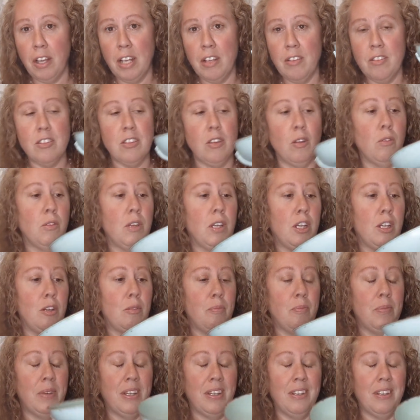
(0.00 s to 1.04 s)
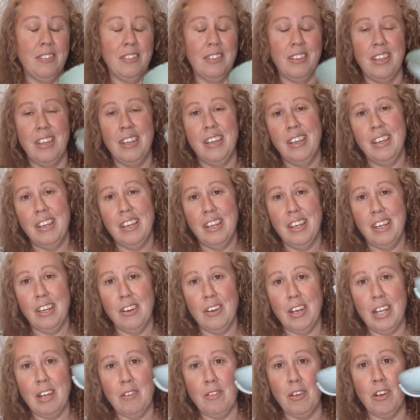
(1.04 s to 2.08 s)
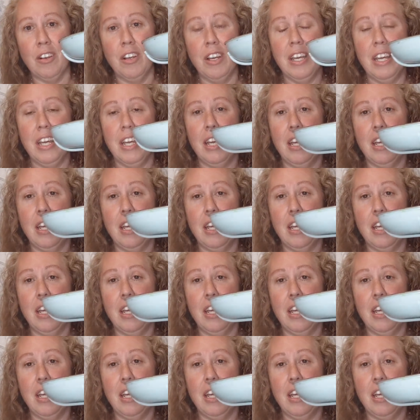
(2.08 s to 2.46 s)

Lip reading: and sold it, but whatever.